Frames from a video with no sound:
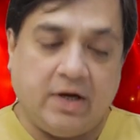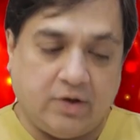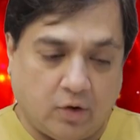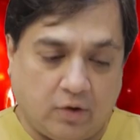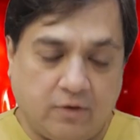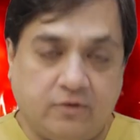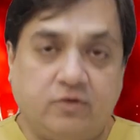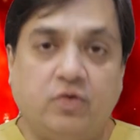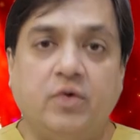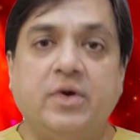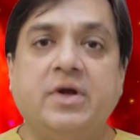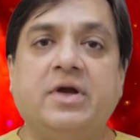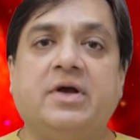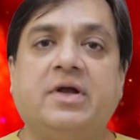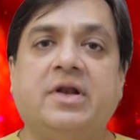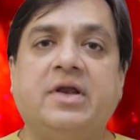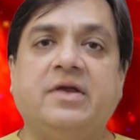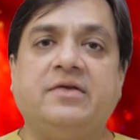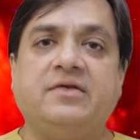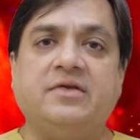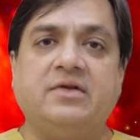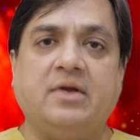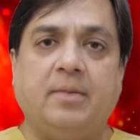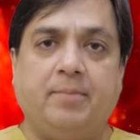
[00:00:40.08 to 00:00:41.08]
it also
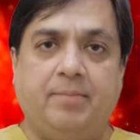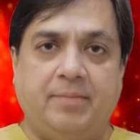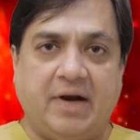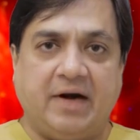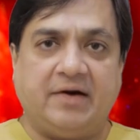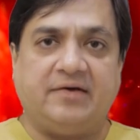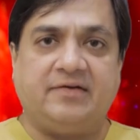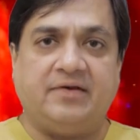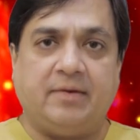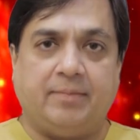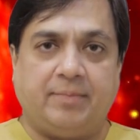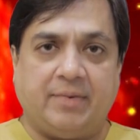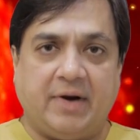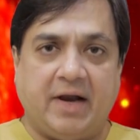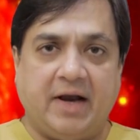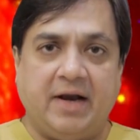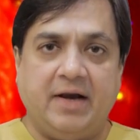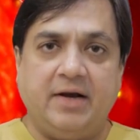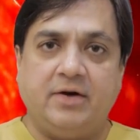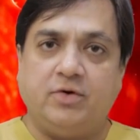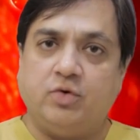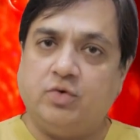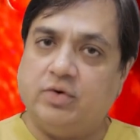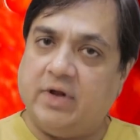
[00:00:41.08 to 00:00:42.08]
increases the blood
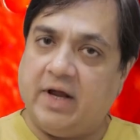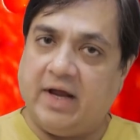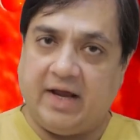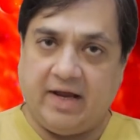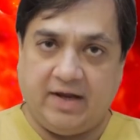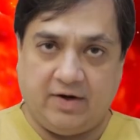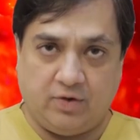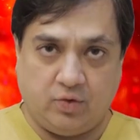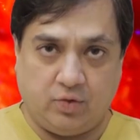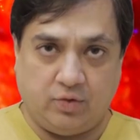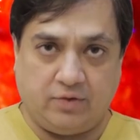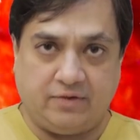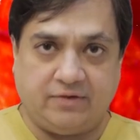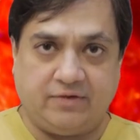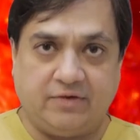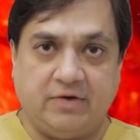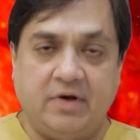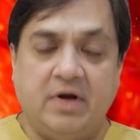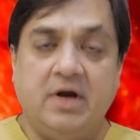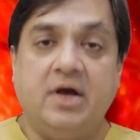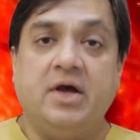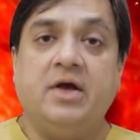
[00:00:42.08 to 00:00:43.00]
supply to the hair roots.